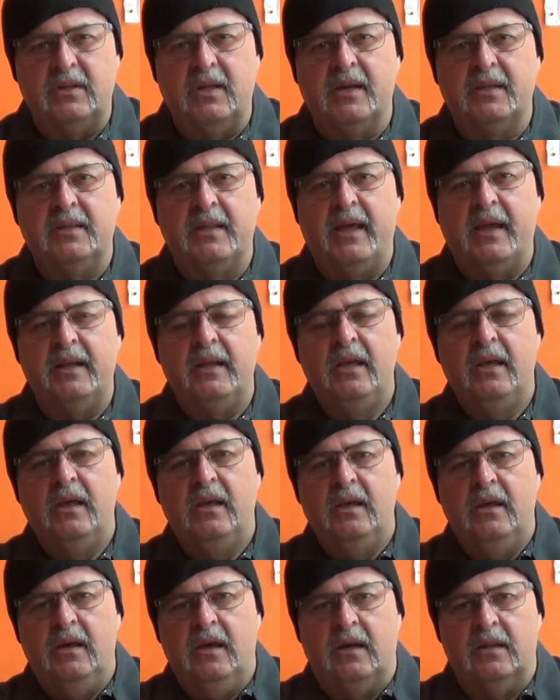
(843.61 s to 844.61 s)
like that.
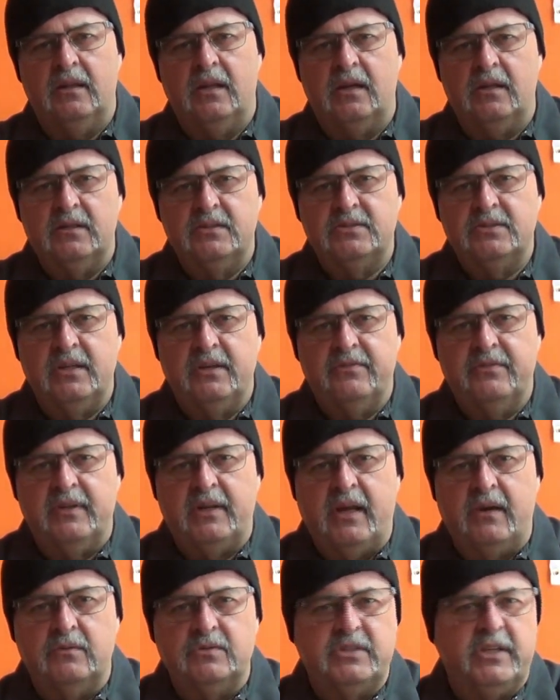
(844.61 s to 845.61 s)
A lot of the stuff
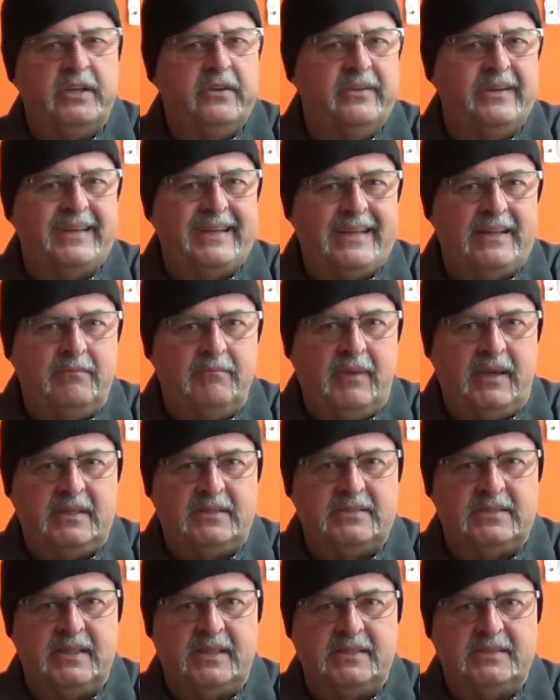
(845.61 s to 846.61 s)
that I was hearing didn't
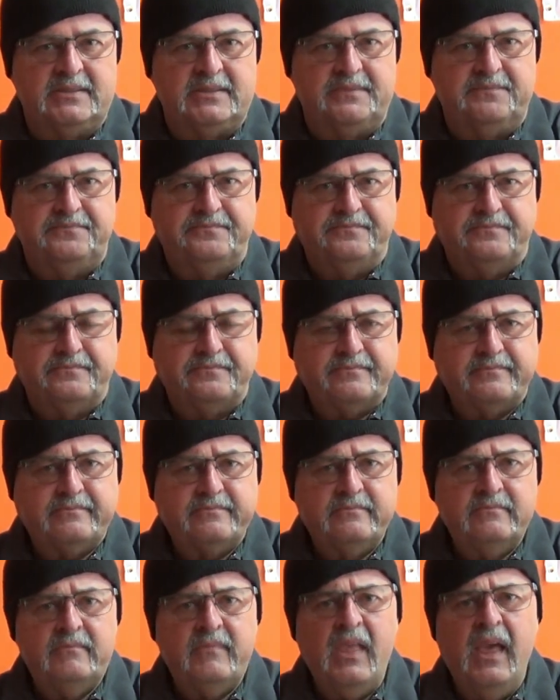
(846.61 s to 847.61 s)
make sense.
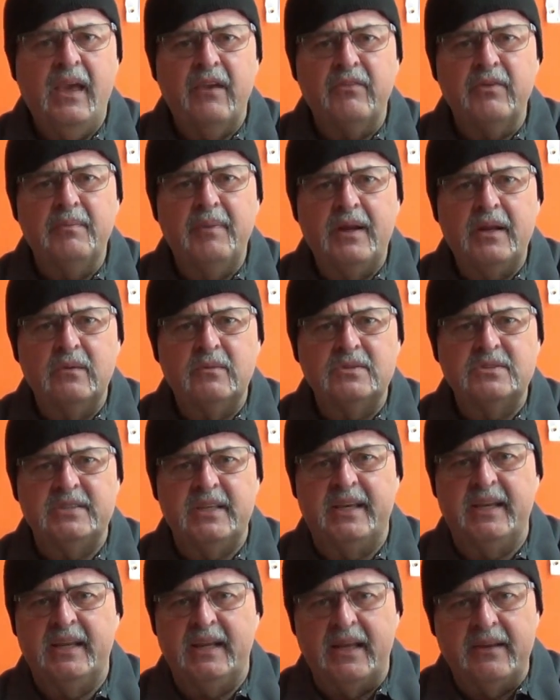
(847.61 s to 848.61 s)
Everybody was
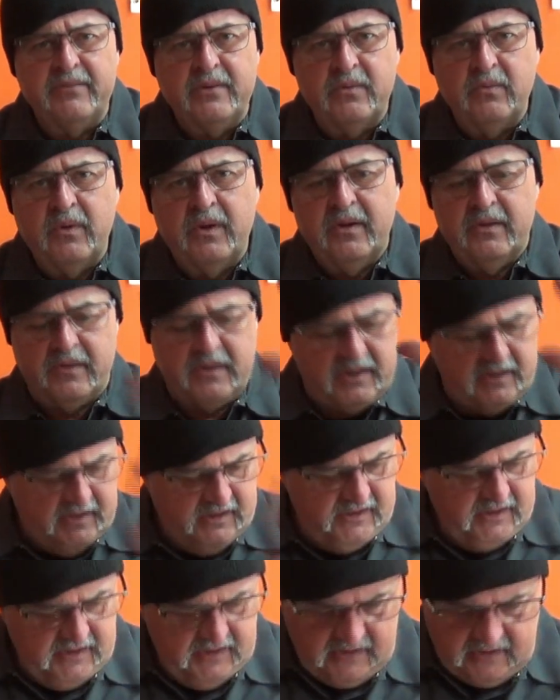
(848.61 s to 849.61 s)
saying everywhere that
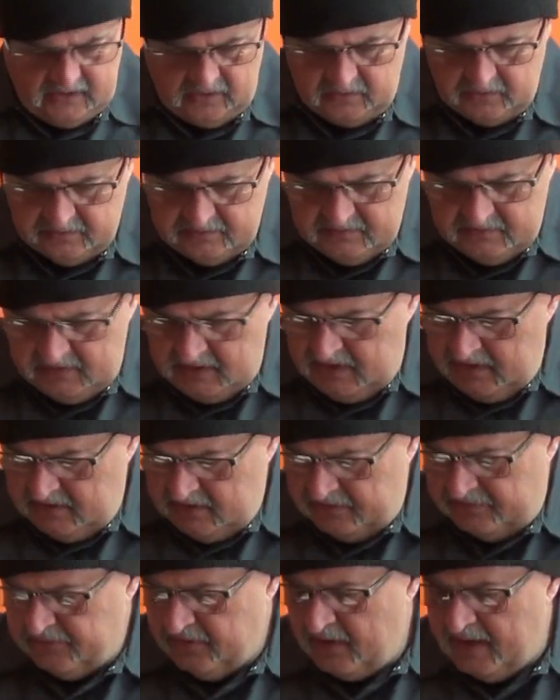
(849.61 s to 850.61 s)
on
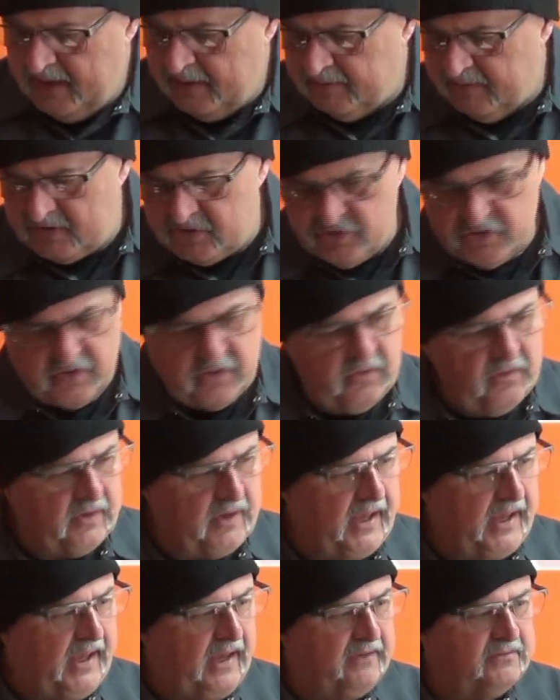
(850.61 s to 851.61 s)
the frame that you're going
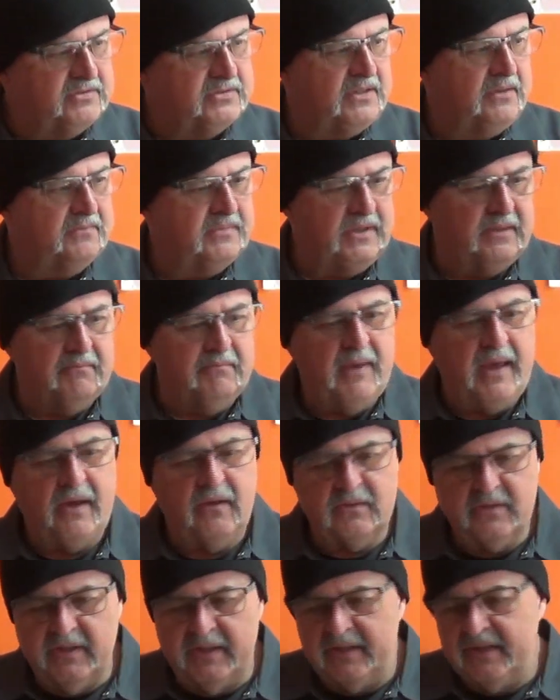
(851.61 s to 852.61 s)
to have something
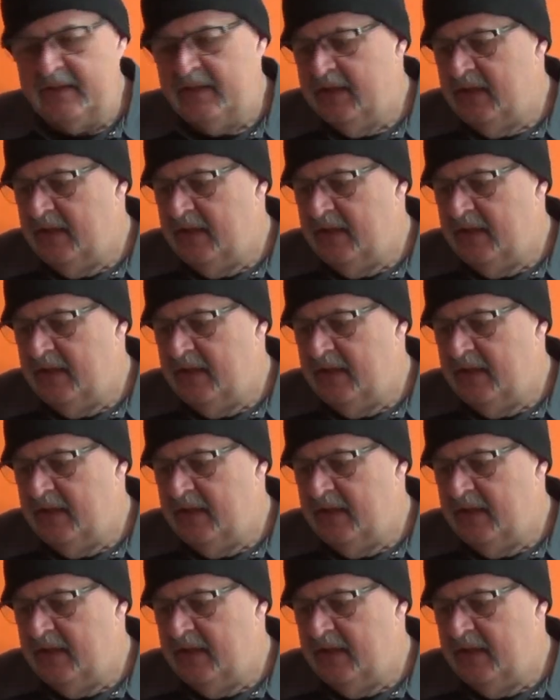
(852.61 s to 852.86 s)
mounted